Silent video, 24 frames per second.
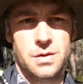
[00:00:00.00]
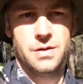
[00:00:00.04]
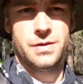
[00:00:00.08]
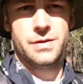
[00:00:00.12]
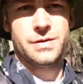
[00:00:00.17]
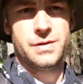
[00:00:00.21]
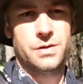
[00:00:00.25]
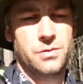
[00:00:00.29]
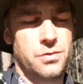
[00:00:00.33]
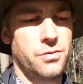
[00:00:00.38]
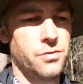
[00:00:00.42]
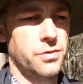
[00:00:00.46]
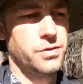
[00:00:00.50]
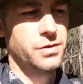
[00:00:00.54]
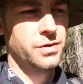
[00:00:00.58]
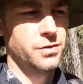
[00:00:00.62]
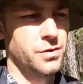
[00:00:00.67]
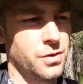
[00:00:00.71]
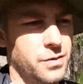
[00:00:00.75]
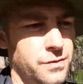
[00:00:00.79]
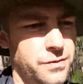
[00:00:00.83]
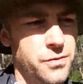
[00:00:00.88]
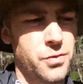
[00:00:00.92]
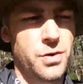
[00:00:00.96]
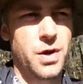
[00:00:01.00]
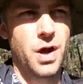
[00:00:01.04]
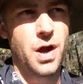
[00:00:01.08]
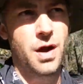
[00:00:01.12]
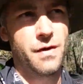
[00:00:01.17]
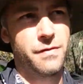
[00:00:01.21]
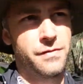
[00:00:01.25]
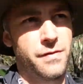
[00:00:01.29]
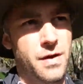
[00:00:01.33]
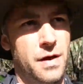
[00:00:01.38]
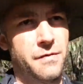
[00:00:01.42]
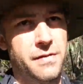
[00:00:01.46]
Still cruising along
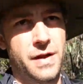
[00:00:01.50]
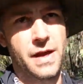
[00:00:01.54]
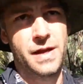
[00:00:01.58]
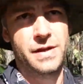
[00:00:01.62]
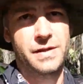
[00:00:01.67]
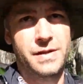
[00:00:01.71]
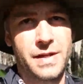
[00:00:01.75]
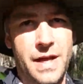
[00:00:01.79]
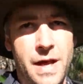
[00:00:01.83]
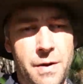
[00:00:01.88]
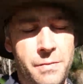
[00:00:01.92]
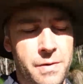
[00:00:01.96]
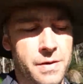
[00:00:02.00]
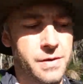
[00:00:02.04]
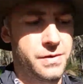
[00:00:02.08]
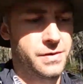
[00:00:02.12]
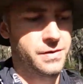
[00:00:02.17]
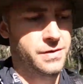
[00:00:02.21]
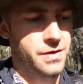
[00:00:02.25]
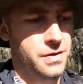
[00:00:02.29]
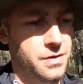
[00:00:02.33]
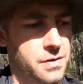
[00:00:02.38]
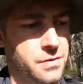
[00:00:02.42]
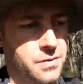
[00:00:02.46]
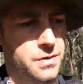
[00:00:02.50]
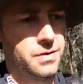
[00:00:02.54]
4.5, 5k's an hour, so